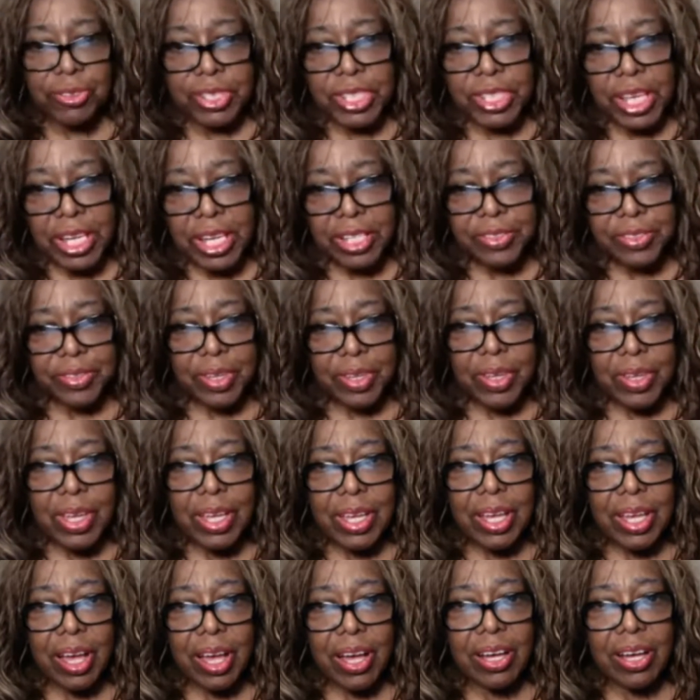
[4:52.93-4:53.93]
guest,
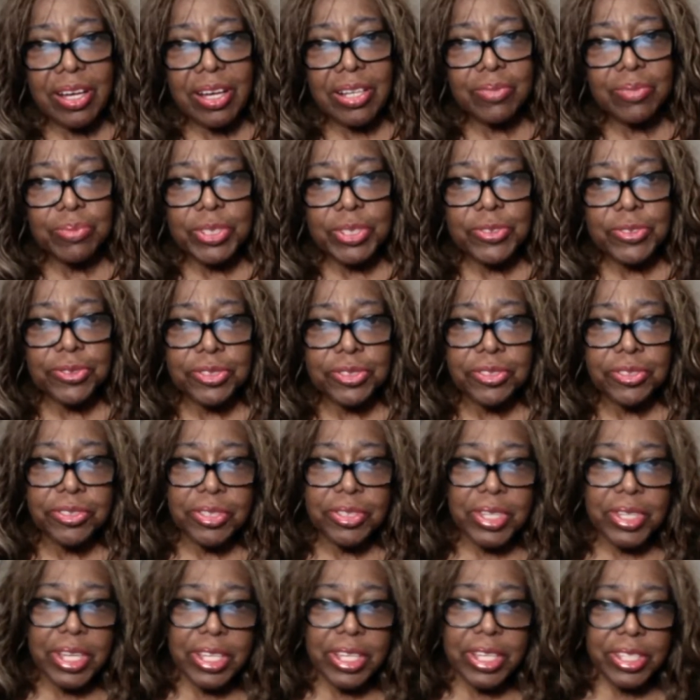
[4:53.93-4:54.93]
Mr.
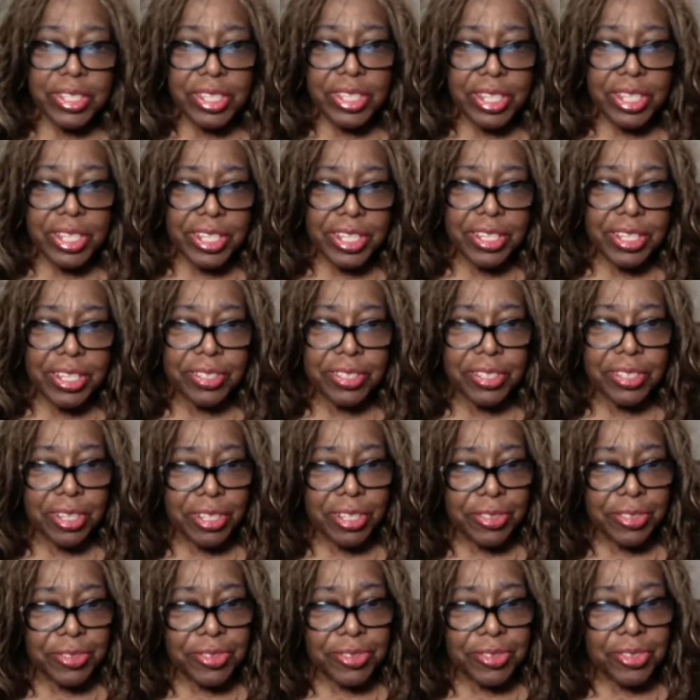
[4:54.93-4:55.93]
Kenny
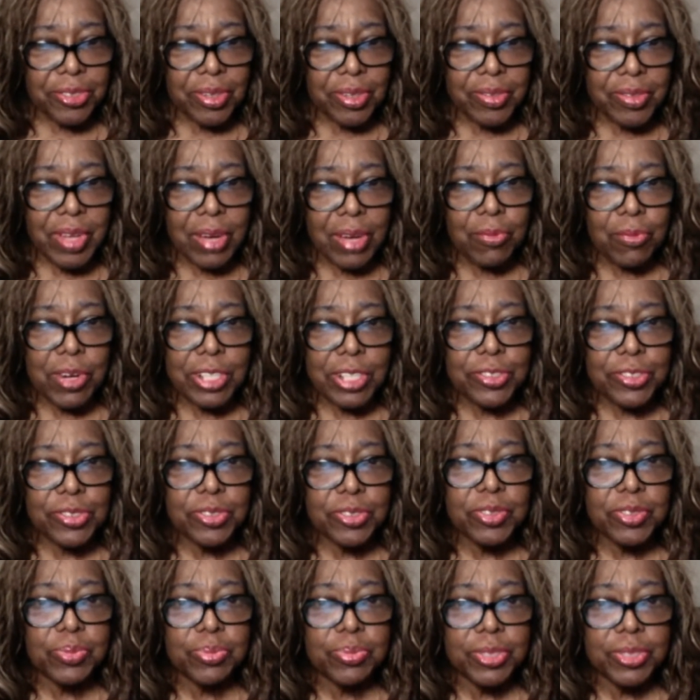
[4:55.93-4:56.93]
Augusto. I want you
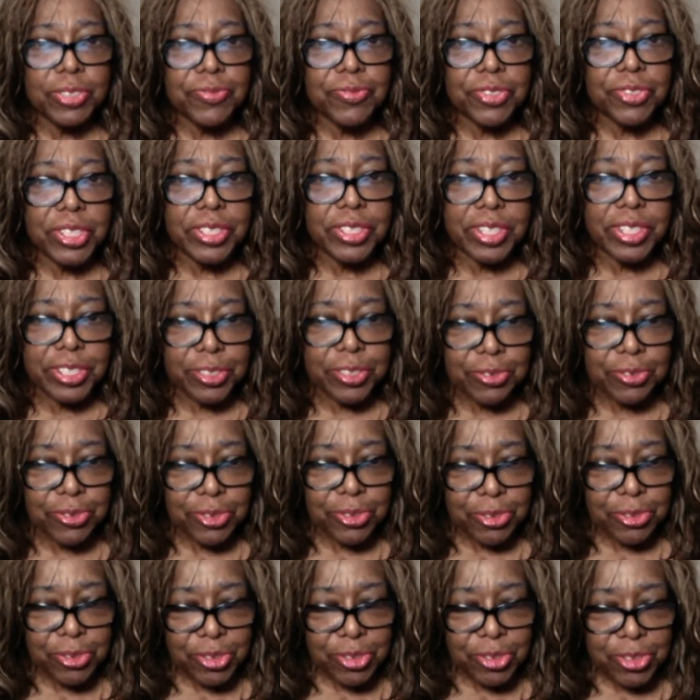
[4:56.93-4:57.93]
to briefly
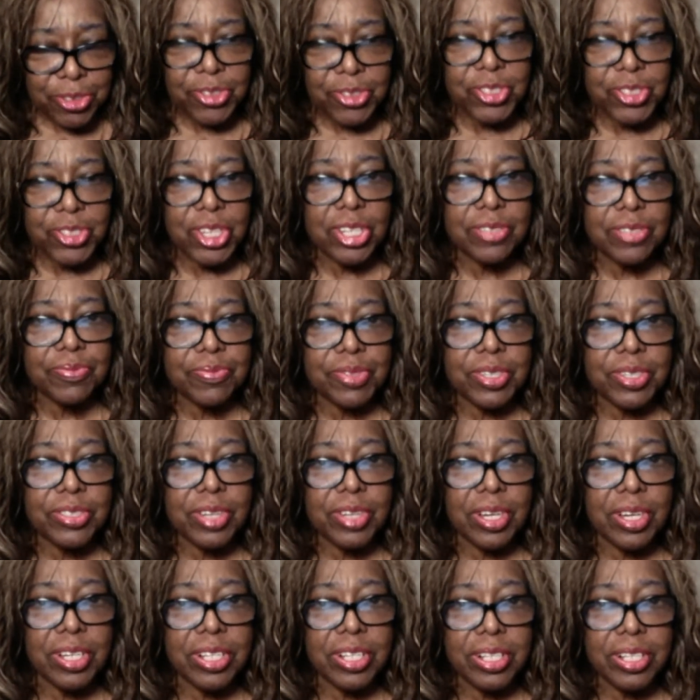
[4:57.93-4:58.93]
introduce yourself
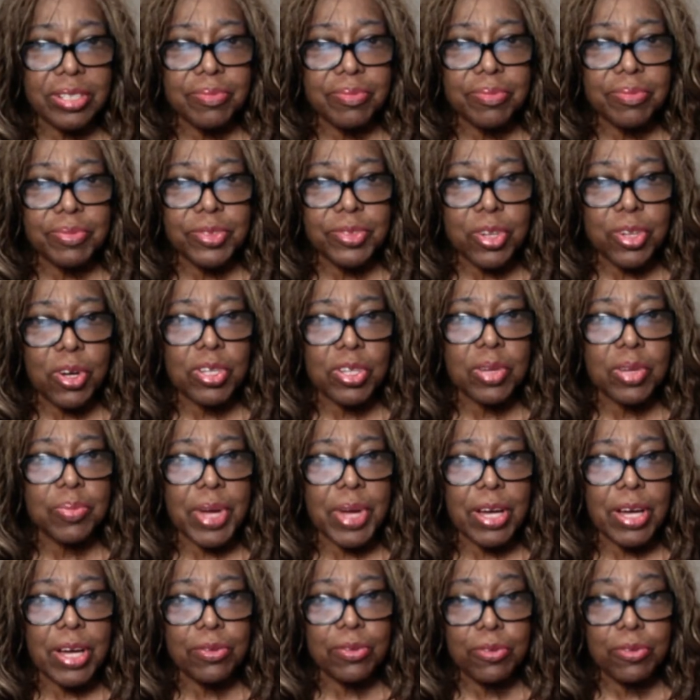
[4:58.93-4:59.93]
talk
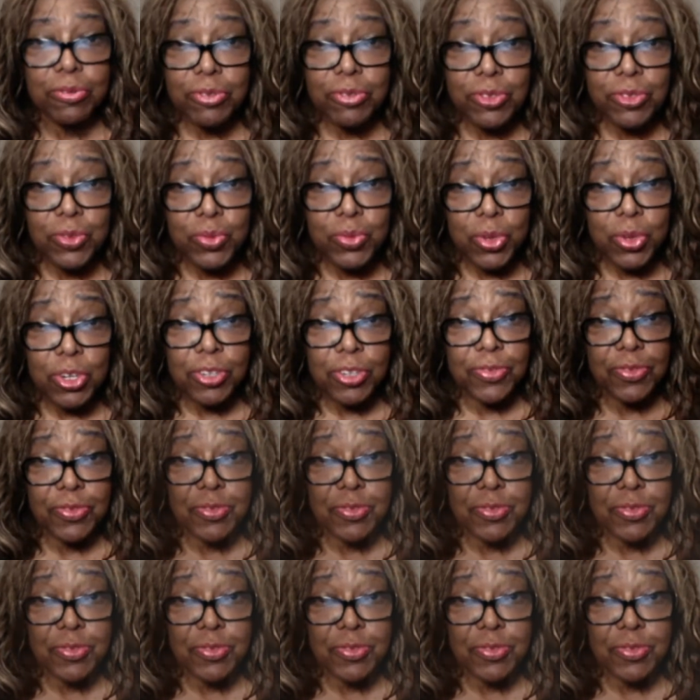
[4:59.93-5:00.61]
about who you work